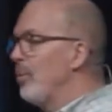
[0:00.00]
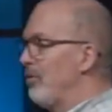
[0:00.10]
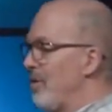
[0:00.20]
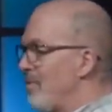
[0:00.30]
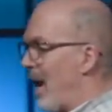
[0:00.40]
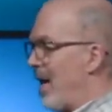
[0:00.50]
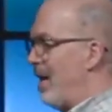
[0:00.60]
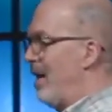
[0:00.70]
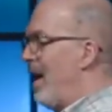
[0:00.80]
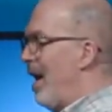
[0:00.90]
was
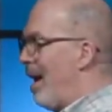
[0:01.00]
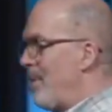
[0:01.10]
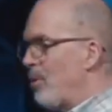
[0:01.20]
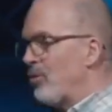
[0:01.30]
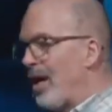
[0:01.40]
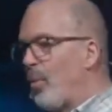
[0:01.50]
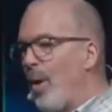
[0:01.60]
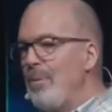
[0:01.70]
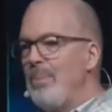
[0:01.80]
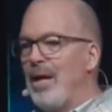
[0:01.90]
invited. I mean, it was like
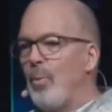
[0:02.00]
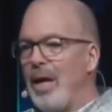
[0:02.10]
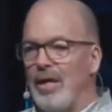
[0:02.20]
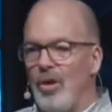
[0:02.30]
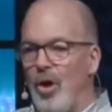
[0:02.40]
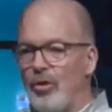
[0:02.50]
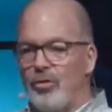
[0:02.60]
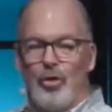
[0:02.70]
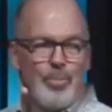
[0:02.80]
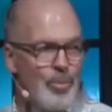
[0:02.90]
one big week-long
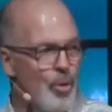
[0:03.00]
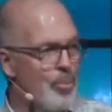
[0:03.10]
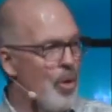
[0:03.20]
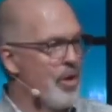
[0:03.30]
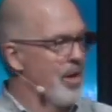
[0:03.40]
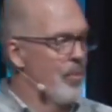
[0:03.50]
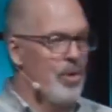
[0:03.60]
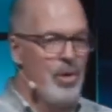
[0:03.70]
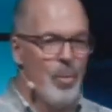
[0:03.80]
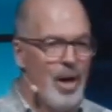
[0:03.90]
Super Bowl party. It
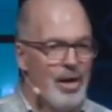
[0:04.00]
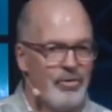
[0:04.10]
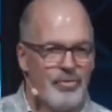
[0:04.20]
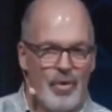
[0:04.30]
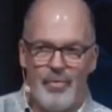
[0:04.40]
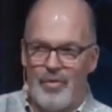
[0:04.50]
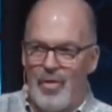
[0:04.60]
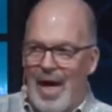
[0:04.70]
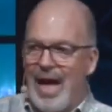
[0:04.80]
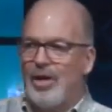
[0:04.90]
really was for
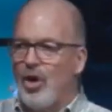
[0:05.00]
that